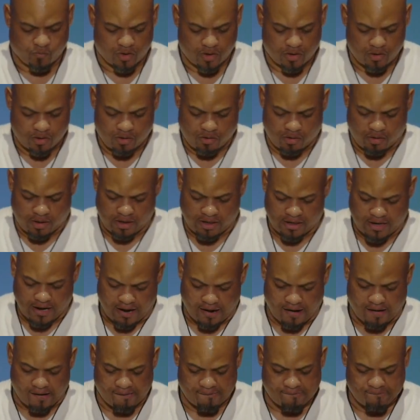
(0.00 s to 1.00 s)
Glory to
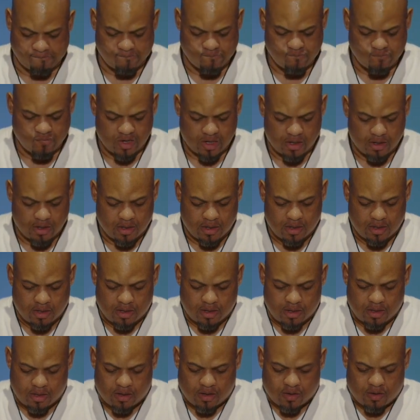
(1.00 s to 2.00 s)
God.
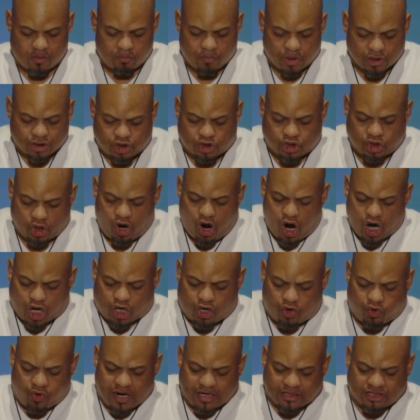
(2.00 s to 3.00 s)
Mature
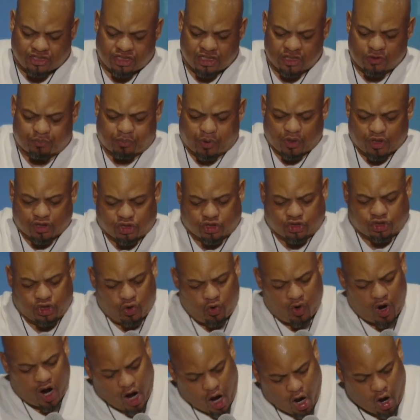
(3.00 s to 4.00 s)
Christians pursue
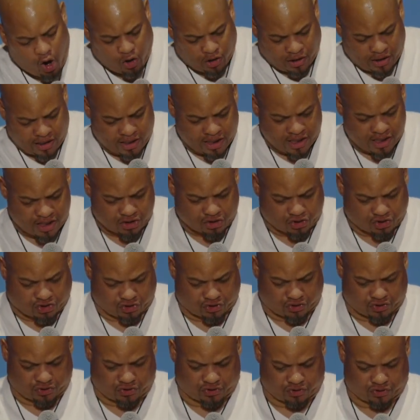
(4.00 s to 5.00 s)
holiness.